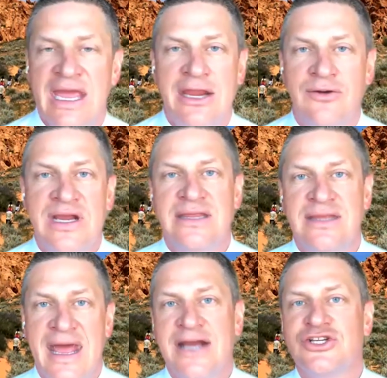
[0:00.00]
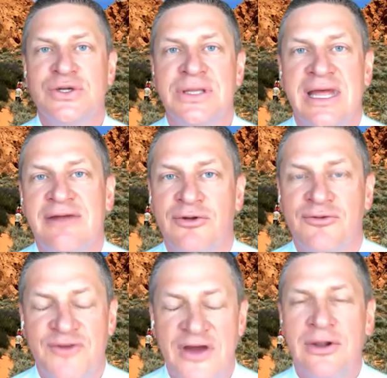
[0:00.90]
angry at the national
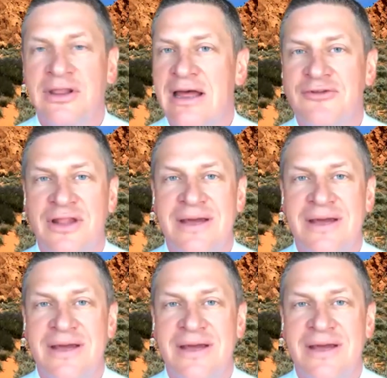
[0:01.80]
level, federal level.